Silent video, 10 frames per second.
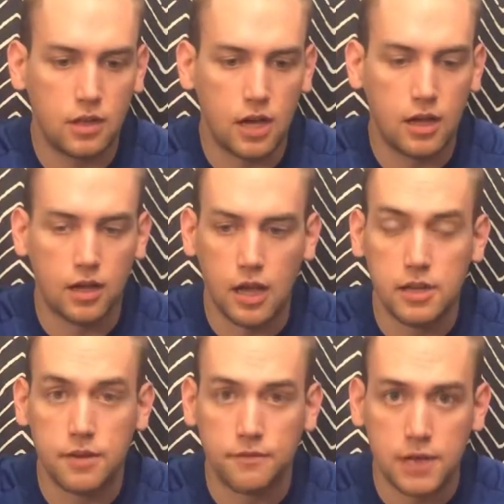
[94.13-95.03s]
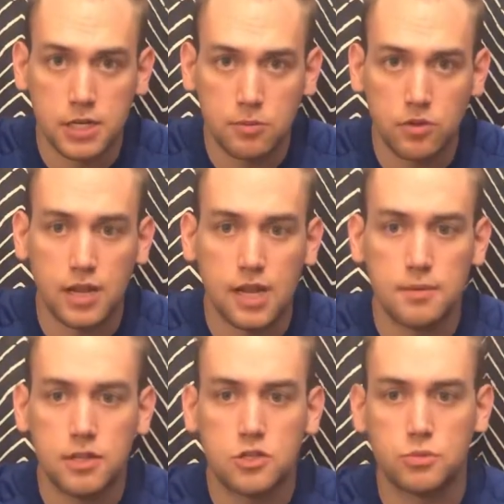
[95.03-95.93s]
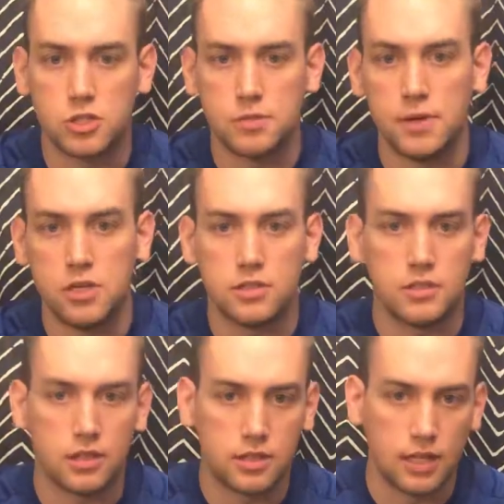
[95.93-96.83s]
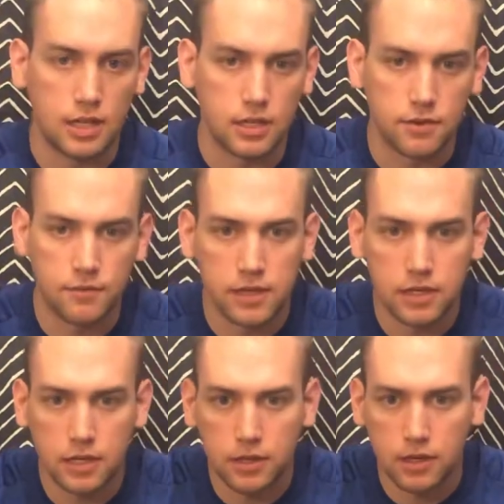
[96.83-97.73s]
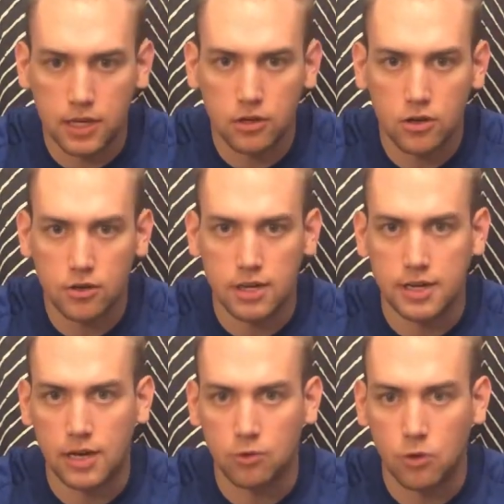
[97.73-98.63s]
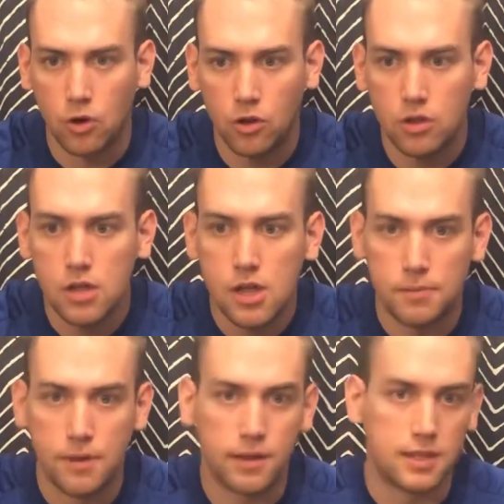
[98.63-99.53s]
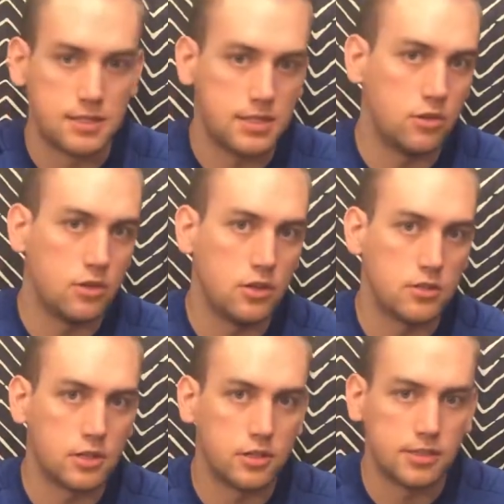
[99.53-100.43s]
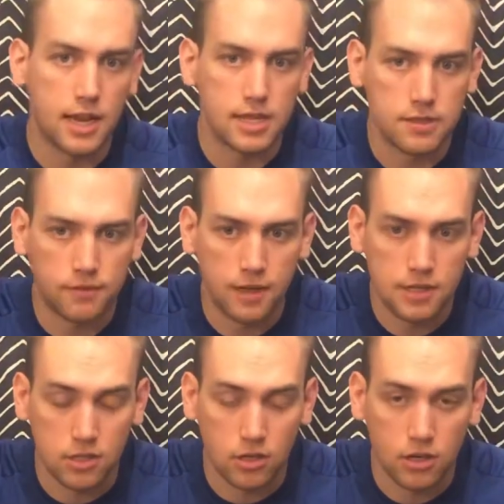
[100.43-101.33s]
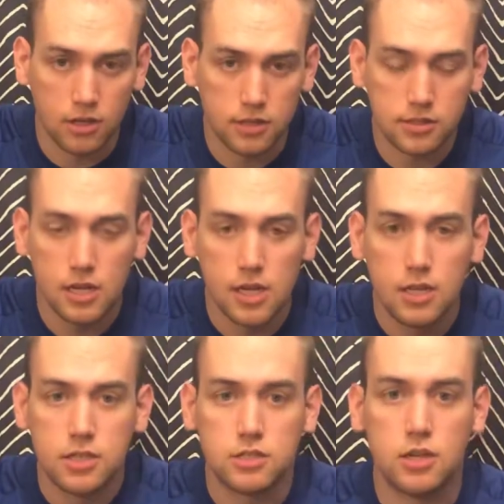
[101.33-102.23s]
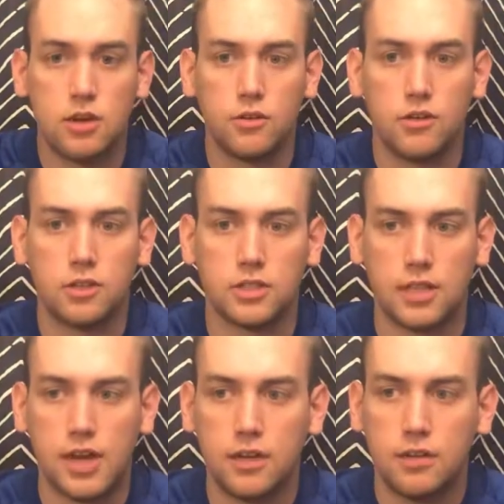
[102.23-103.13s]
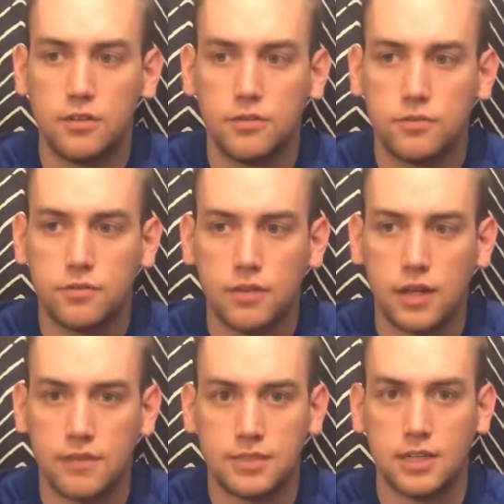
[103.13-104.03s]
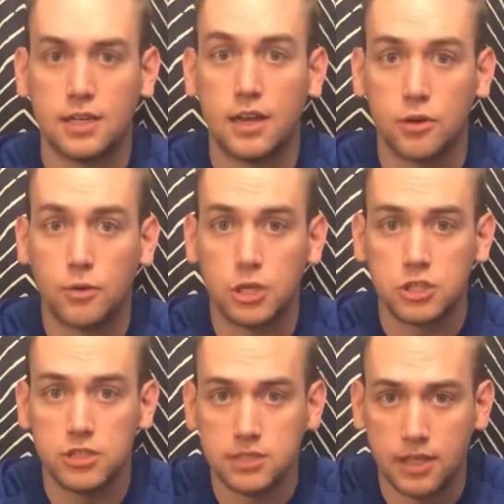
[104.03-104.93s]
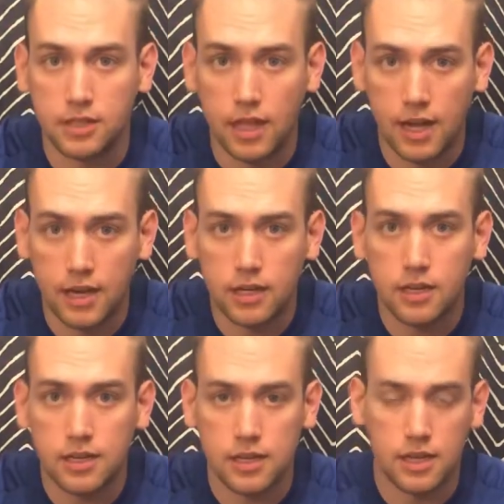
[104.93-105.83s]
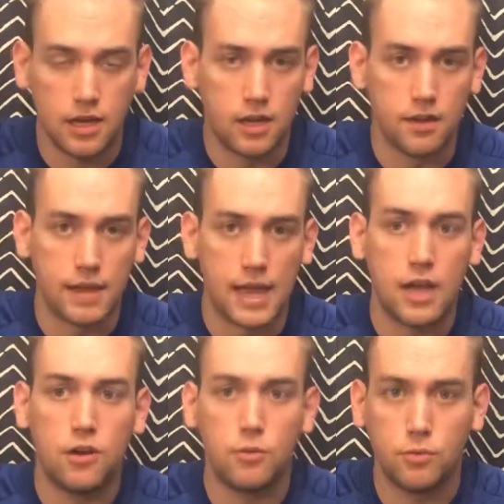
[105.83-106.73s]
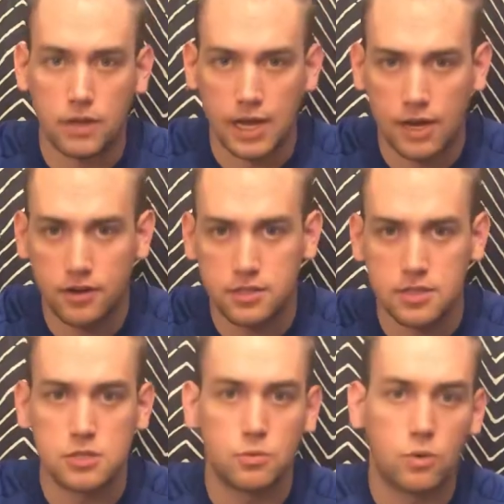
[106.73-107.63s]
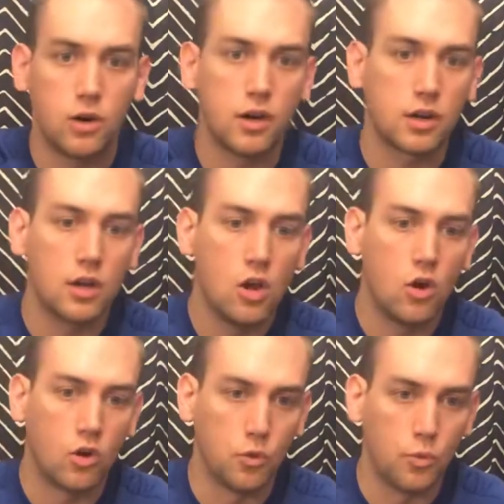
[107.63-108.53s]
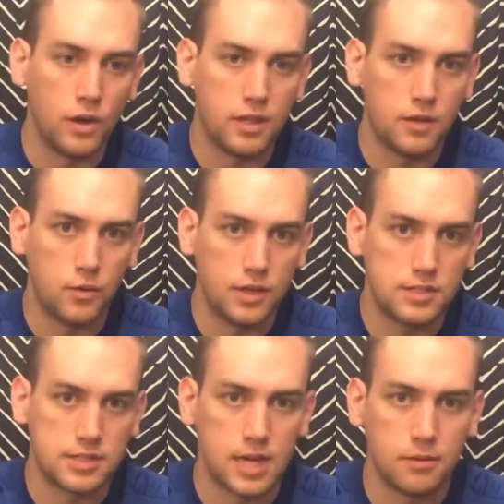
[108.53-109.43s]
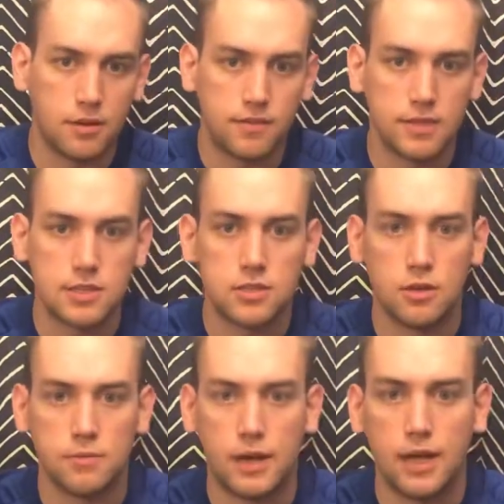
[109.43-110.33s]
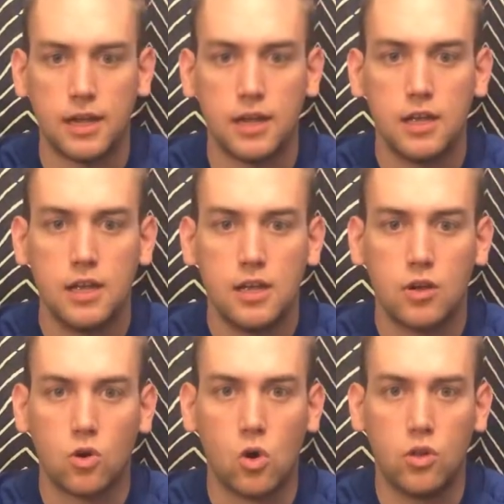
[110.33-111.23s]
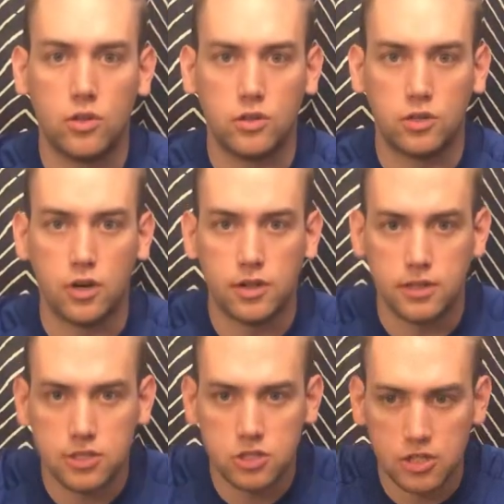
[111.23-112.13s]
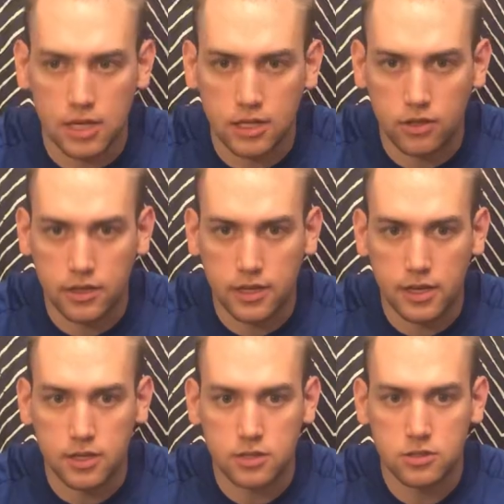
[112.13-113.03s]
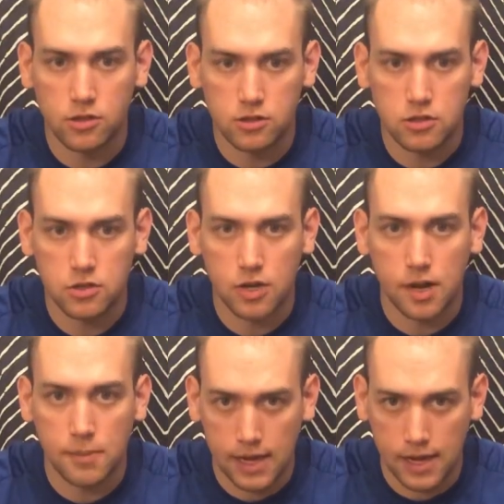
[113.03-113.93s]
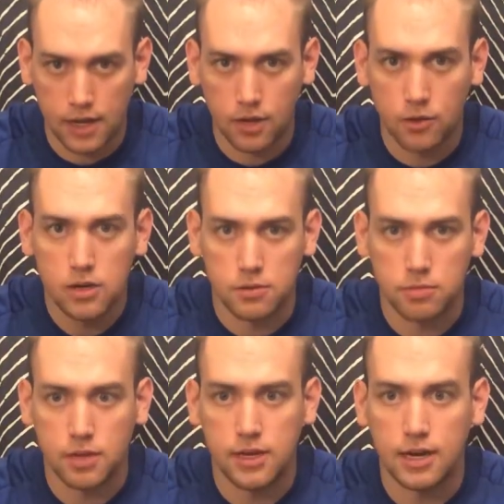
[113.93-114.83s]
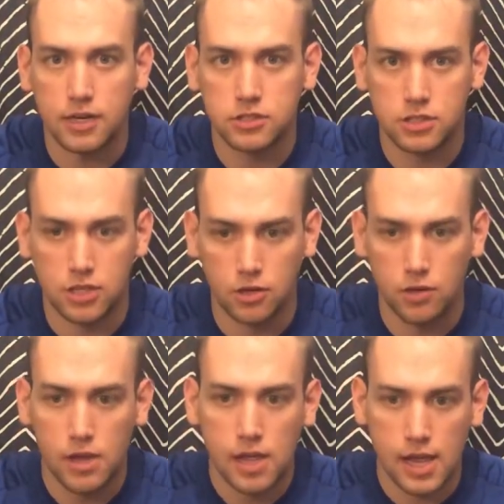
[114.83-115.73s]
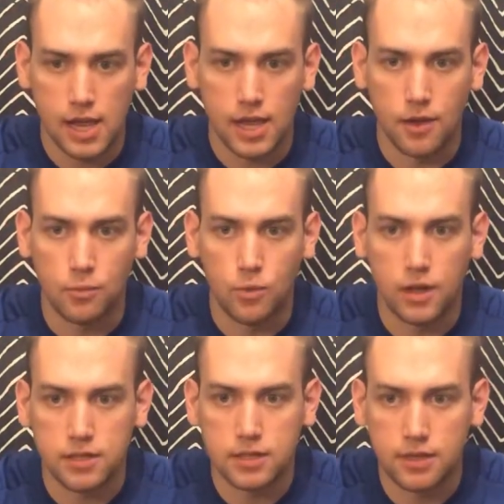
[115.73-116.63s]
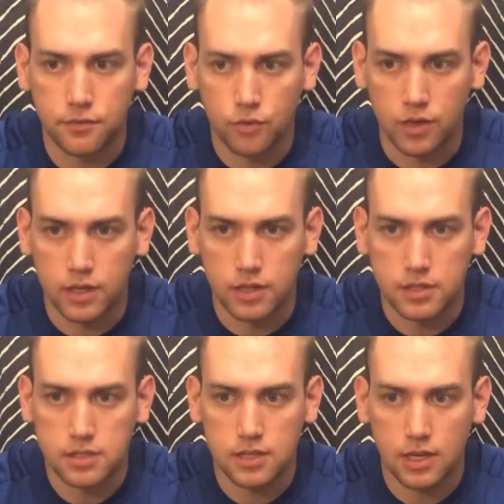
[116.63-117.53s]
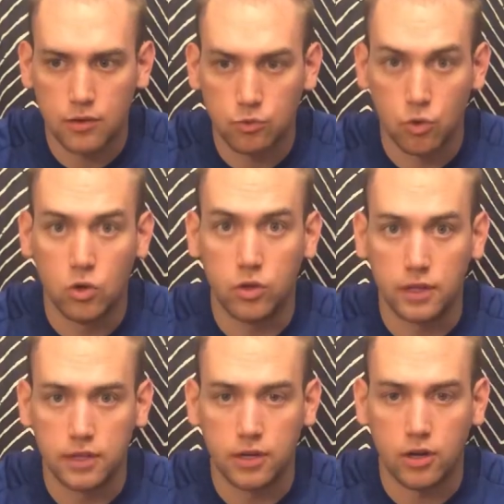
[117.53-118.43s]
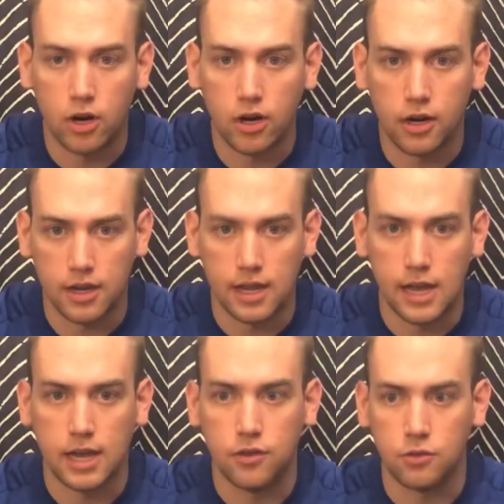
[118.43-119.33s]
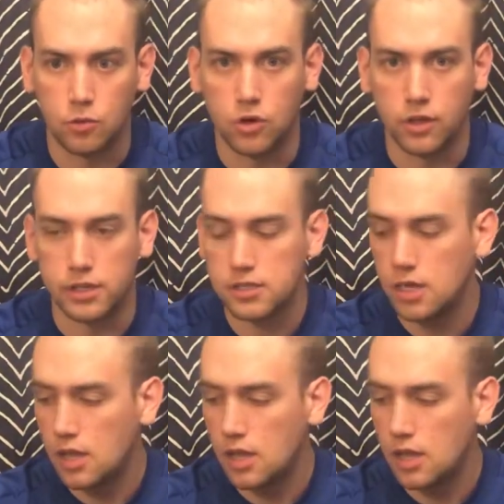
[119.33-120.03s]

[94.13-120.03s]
undefendable damage, which means that the defending hero cannot roll, but it can still use other status effects and cards. So there's I've seen a lot of questions online of how does this work, or when is the timing of this. So my goal during this channel is to describe how to play Dice Throne and what different ruling there are and how to rule it.